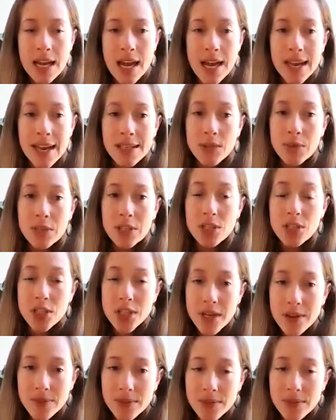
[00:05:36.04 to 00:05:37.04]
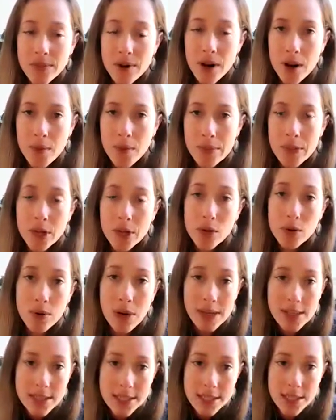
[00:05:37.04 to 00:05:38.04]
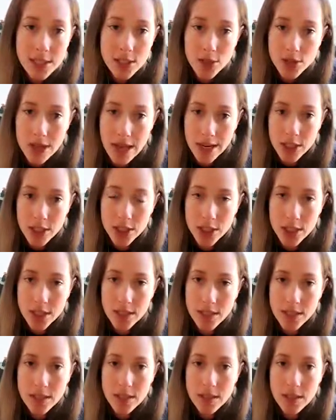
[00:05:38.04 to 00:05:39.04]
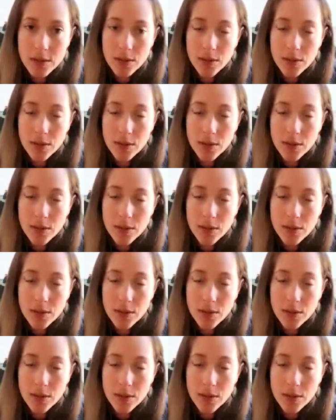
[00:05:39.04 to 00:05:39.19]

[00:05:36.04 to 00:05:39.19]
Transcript: And as we shift from the crisis strategies